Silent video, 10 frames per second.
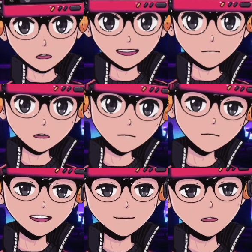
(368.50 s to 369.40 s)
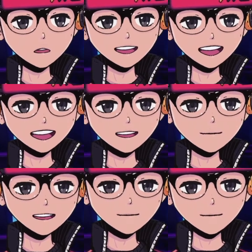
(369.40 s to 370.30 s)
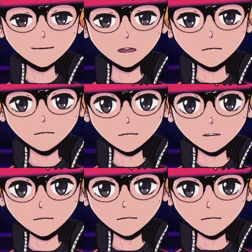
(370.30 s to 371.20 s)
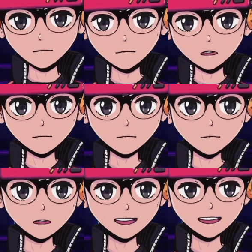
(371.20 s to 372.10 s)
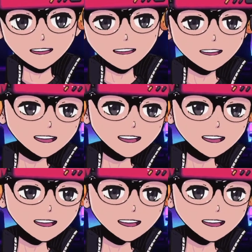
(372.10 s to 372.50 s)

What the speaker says: the backgrounds, that's why I invested on doing some stuff in 3D.